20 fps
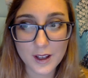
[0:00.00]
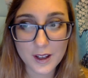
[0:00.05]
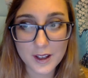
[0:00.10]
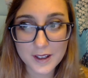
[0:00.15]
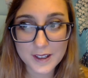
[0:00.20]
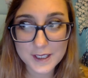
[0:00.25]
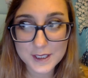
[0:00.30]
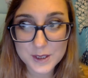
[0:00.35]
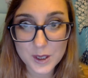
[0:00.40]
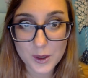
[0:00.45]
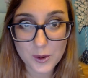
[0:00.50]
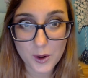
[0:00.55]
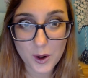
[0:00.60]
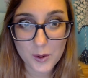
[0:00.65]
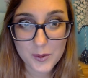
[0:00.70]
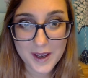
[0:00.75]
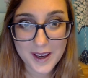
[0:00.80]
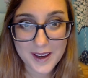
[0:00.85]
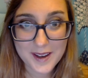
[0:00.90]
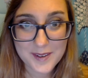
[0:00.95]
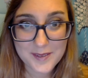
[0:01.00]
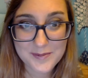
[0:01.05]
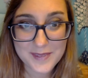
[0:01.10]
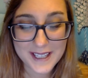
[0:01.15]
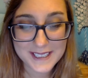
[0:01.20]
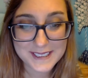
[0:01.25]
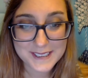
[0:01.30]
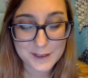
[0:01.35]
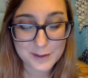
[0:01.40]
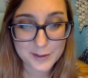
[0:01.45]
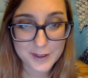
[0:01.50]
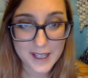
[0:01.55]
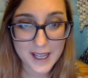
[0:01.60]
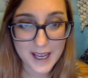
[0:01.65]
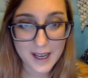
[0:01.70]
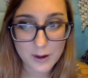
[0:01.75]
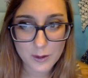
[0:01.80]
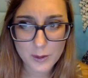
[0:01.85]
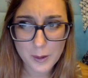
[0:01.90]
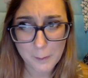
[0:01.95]
So, okay, that's it for
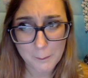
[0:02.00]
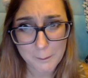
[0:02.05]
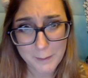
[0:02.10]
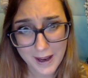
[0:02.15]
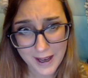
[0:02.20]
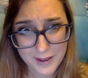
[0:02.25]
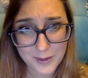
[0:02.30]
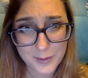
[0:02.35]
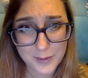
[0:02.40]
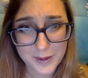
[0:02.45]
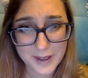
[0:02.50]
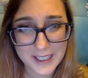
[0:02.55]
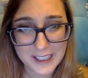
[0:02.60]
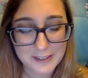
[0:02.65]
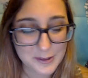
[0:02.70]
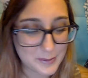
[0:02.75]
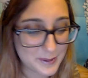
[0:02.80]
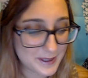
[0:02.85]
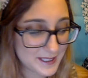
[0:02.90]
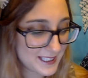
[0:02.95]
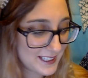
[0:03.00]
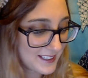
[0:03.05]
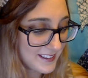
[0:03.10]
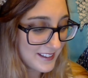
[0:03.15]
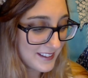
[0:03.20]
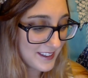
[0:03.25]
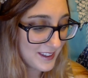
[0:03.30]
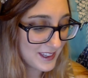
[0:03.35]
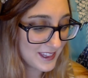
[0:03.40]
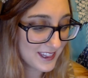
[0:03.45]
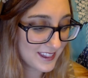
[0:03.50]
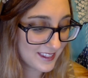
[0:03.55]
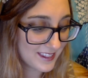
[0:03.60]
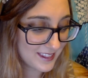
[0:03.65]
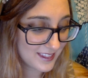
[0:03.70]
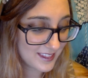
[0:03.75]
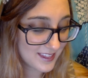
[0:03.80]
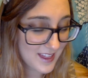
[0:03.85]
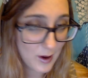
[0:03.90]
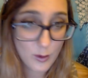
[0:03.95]
now. By the way, everybody,
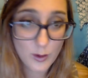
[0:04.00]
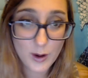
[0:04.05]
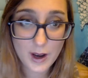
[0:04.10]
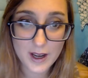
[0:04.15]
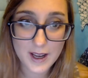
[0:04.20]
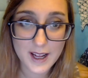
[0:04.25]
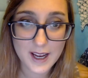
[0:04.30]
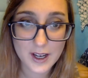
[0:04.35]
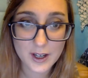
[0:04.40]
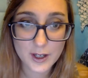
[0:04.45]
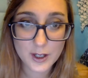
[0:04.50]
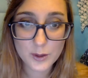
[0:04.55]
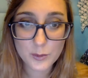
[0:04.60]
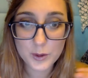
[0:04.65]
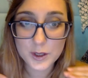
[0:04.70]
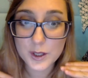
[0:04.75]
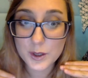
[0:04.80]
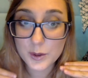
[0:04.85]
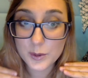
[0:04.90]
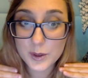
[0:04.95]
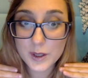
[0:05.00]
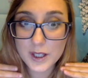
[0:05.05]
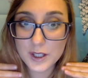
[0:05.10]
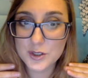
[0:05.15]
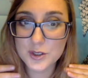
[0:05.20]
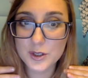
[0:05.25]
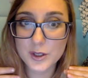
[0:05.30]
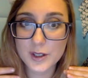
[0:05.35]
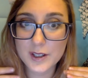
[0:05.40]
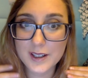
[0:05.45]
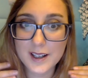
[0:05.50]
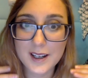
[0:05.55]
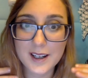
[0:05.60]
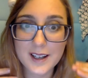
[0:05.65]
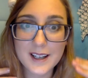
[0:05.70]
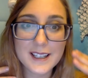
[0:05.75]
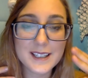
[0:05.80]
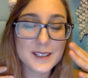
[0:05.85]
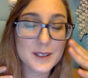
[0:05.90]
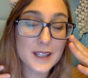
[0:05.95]
that red hair with the really short
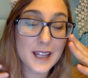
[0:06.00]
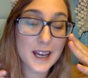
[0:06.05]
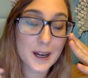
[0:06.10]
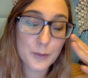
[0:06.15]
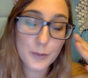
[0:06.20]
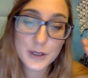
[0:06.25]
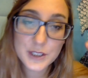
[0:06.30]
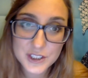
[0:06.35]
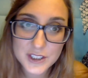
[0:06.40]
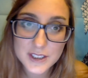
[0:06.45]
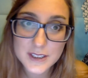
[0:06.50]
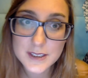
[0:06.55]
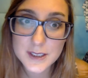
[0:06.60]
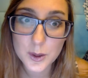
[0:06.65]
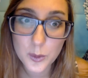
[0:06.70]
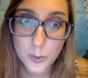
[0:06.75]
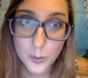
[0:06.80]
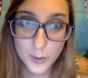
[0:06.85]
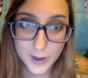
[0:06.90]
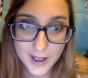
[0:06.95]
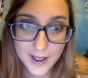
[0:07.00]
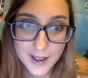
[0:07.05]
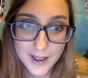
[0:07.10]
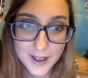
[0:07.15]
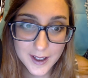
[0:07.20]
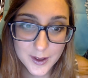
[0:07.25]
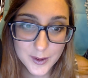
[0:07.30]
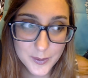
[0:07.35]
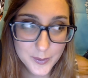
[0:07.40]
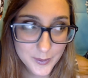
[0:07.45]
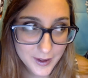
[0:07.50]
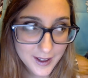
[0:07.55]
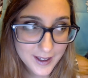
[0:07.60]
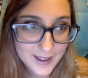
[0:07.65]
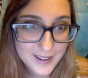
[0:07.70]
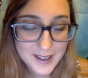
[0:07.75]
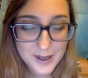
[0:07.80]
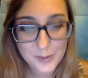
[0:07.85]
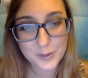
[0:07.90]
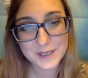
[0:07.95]
cut, that was just a wig, okay?
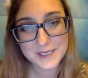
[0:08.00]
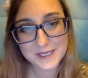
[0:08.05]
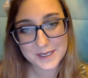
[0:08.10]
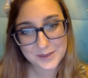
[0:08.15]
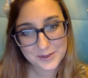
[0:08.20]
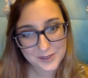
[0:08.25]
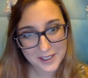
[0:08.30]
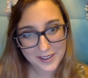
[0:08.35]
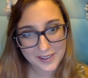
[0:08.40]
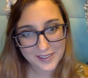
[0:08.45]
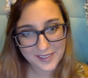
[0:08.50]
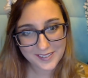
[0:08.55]
That wasn't real.